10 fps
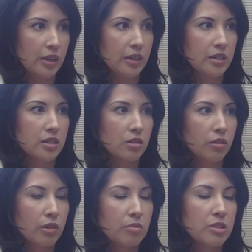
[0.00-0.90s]
Right.
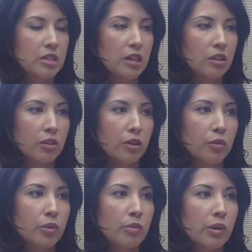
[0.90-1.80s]
So in
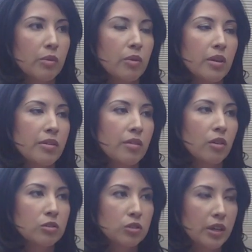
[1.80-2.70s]
particular, we work with
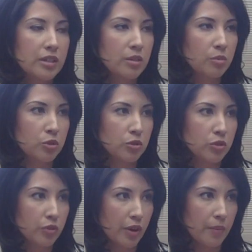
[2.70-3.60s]
ultra high temperature
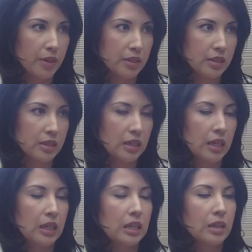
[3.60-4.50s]
ceramics,
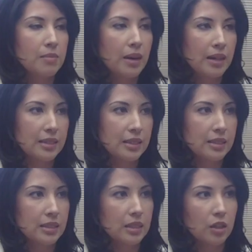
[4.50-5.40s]

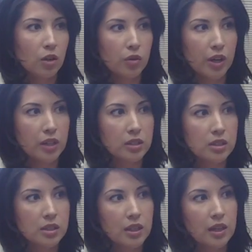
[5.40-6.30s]
composites, and coatings.